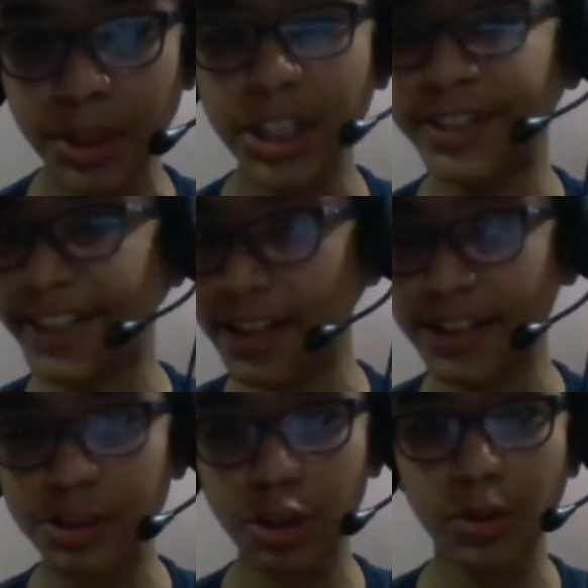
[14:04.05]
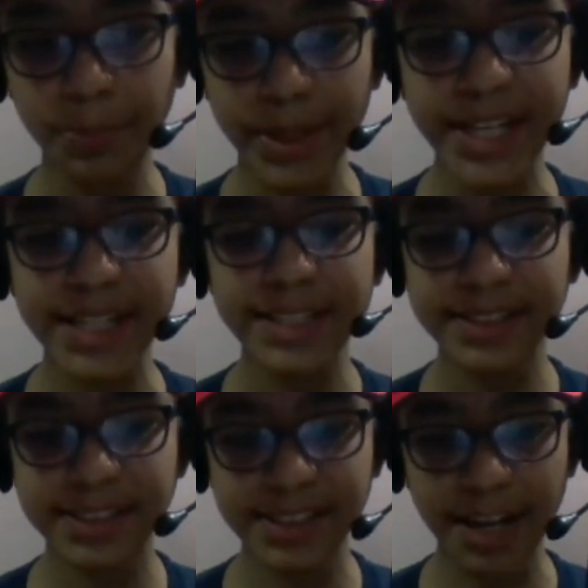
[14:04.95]
takes on
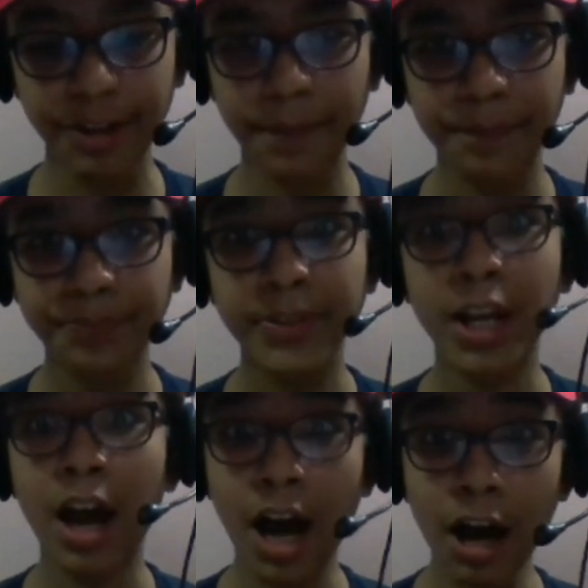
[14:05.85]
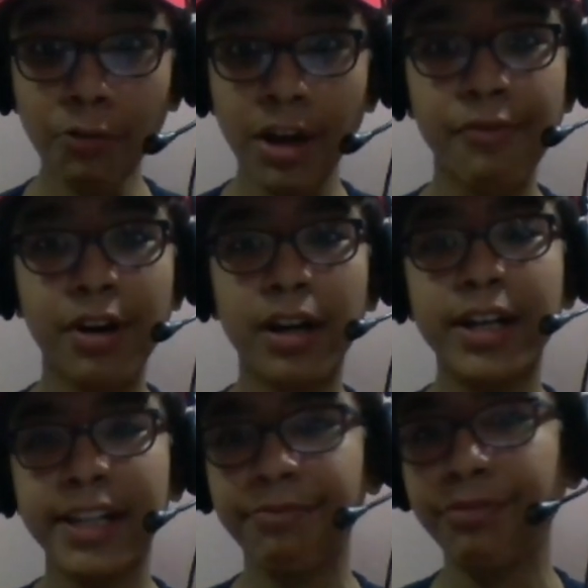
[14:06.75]
b7. However,
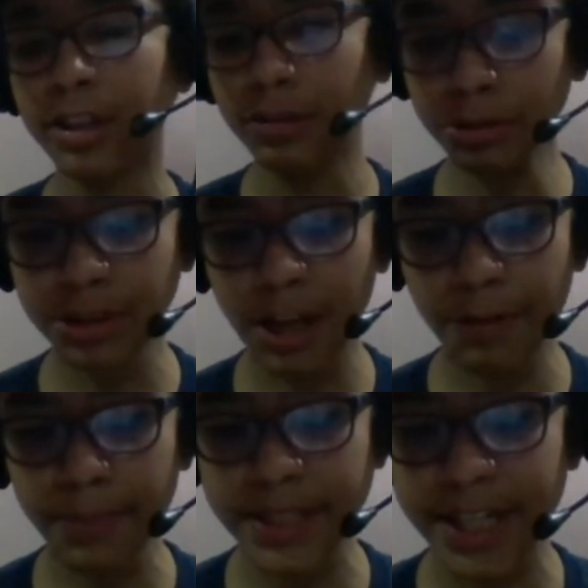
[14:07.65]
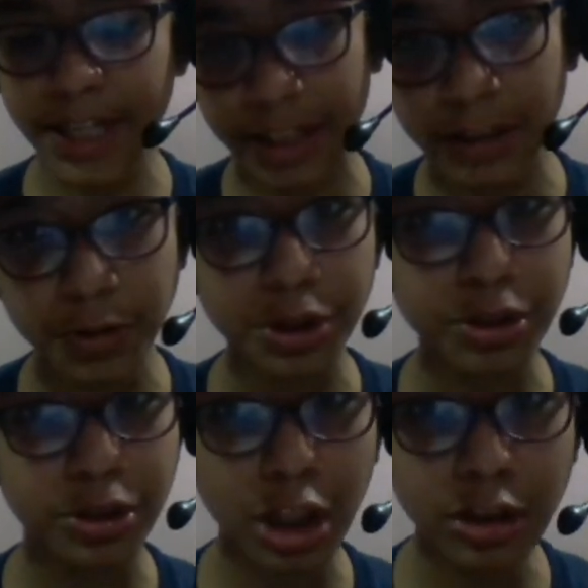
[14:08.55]
if we lose our material, we should
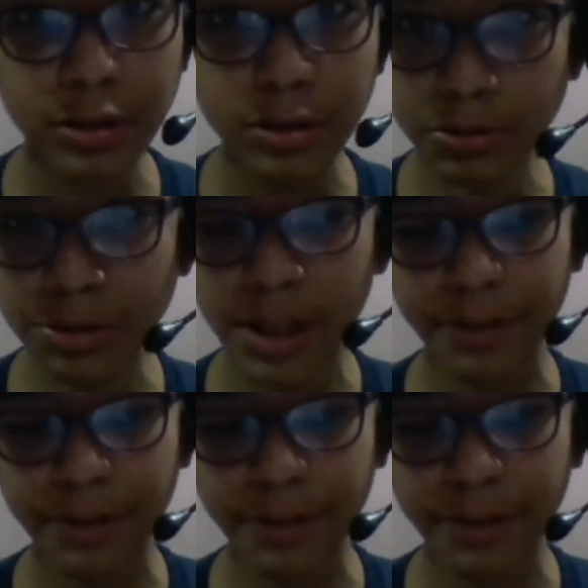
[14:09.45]
not lose our